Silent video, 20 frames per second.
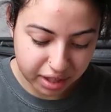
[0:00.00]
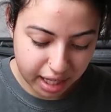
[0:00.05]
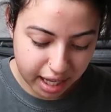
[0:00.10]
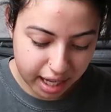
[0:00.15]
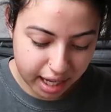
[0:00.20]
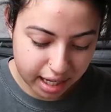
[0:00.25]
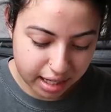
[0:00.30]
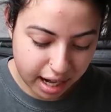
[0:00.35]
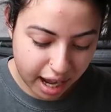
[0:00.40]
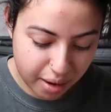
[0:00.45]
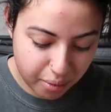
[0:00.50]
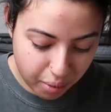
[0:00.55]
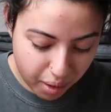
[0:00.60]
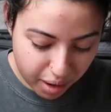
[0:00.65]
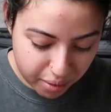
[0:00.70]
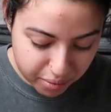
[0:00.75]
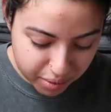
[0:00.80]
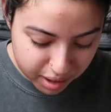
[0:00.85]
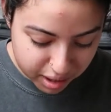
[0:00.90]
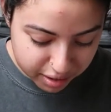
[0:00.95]
And I
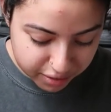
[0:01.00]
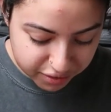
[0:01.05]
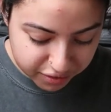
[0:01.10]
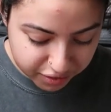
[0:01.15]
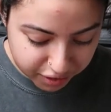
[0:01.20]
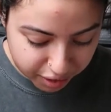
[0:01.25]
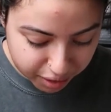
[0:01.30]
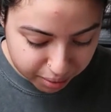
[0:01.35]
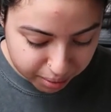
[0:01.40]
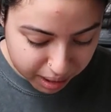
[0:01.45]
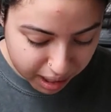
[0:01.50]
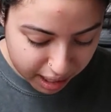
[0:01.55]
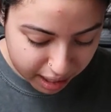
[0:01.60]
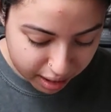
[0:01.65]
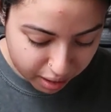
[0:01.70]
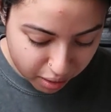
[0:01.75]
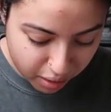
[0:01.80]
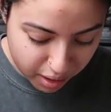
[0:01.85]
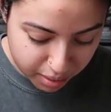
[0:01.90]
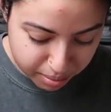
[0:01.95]
want one for when I
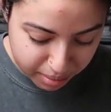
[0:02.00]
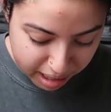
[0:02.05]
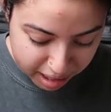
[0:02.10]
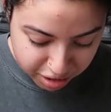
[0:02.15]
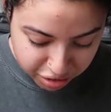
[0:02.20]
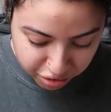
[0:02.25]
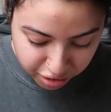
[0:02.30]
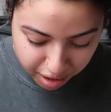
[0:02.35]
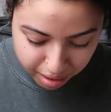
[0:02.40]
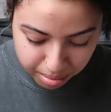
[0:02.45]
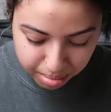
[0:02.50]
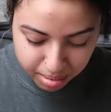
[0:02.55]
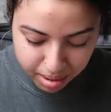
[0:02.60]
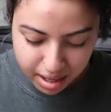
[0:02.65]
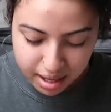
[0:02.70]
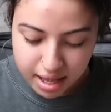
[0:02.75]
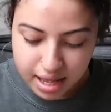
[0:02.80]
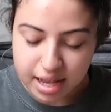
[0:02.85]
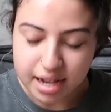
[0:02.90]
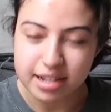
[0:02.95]
go on my trip
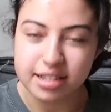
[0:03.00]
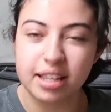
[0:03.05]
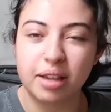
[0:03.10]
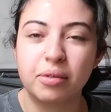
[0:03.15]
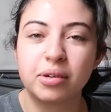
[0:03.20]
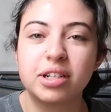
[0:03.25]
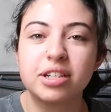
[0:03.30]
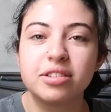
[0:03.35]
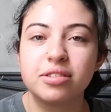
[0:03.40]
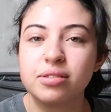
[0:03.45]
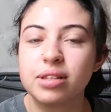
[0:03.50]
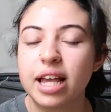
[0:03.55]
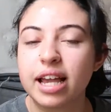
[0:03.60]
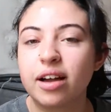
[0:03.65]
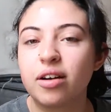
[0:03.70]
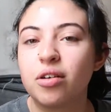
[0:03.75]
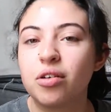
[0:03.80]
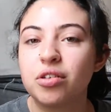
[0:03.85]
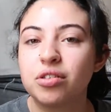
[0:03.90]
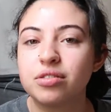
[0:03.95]
because I want to do
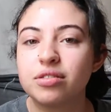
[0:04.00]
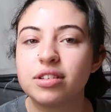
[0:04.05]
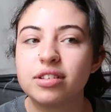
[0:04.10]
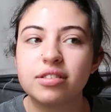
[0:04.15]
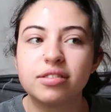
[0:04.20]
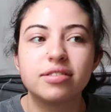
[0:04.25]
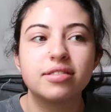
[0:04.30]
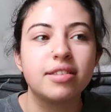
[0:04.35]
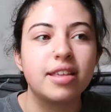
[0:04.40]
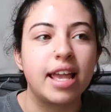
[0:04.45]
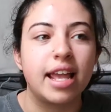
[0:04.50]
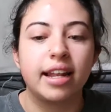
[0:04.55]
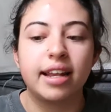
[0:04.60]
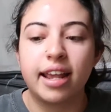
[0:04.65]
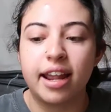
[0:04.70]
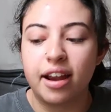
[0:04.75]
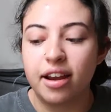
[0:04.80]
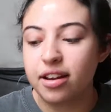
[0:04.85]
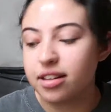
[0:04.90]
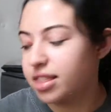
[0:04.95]
like a whole little
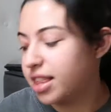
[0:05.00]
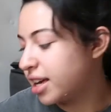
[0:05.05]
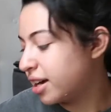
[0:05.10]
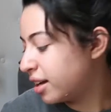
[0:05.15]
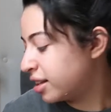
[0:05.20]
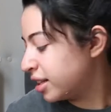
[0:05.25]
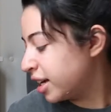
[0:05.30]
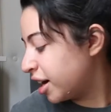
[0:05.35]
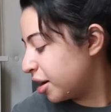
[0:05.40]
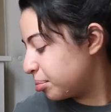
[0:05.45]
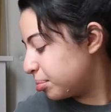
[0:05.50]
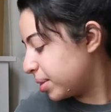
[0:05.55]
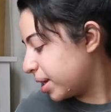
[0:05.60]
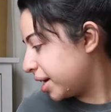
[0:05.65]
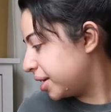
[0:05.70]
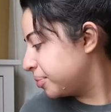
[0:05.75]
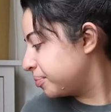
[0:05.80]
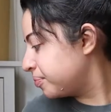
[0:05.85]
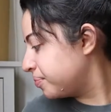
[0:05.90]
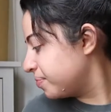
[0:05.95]
skincare thing on the
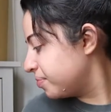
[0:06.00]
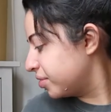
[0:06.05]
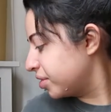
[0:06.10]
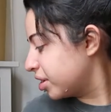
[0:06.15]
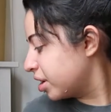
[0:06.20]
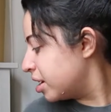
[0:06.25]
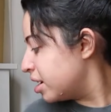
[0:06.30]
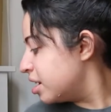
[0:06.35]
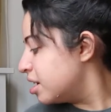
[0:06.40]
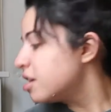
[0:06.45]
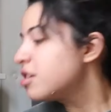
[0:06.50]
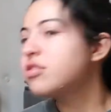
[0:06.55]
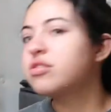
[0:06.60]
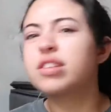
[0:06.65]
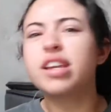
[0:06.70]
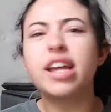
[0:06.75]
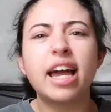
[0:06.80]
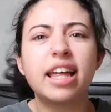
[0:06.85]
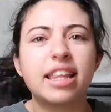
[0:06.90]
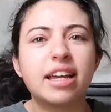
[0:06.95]
airplane.
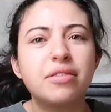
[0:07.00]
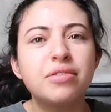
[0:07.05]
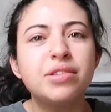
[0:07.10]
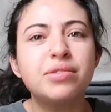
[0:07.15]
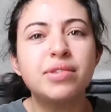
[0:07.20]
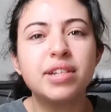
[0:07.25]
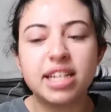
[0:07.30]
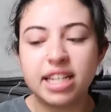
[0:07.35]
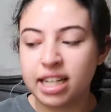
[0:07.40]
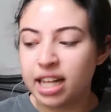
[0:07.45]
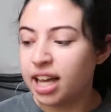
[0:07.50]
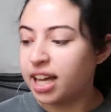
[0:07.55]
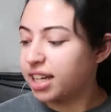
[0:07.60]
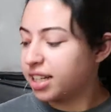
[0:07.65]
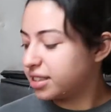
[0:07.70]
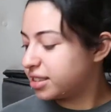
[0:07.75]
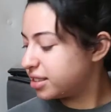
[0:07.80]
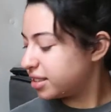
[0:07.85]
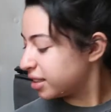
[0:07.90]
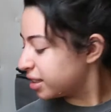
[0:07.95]
So yeah, that was really
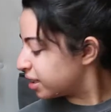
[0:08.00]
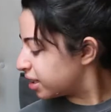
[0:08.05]
nice.